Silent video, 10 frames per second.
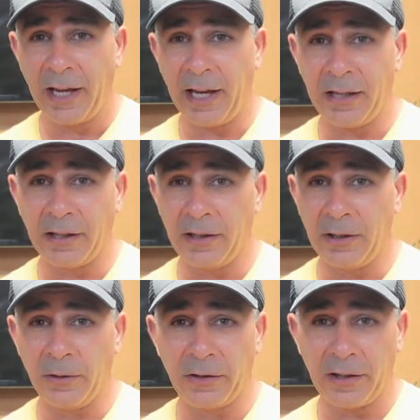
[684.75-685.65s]
and going to
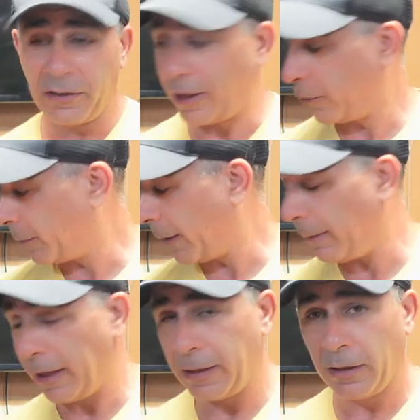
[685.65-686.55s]
use this as my
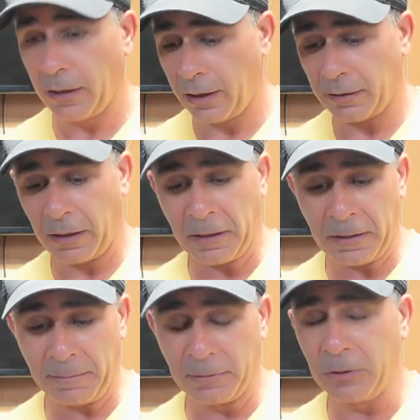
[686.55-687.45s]
main
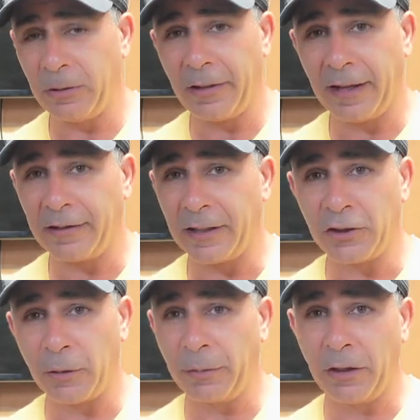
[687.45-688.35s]
Bluetooth headset,
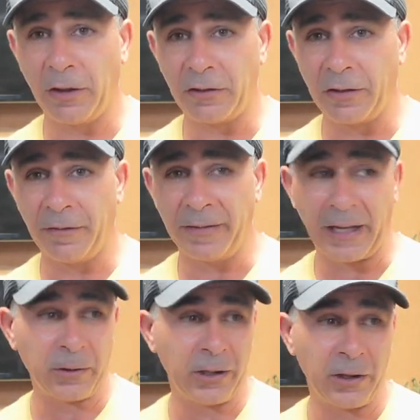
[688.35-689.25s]
just because of
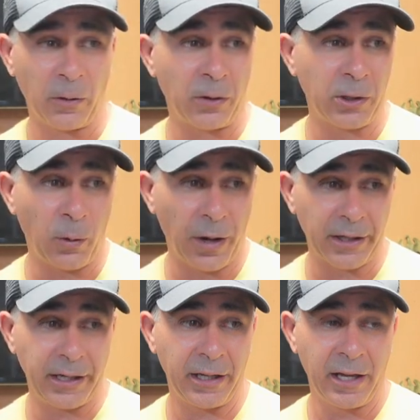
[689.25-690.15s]
not only the audio
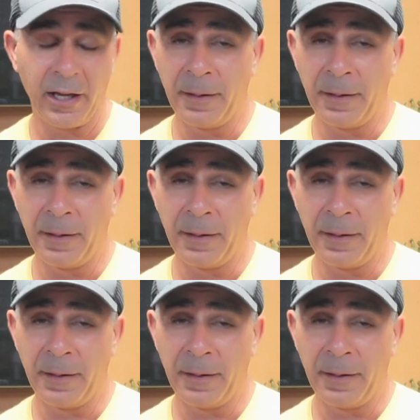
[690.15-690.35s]
quality,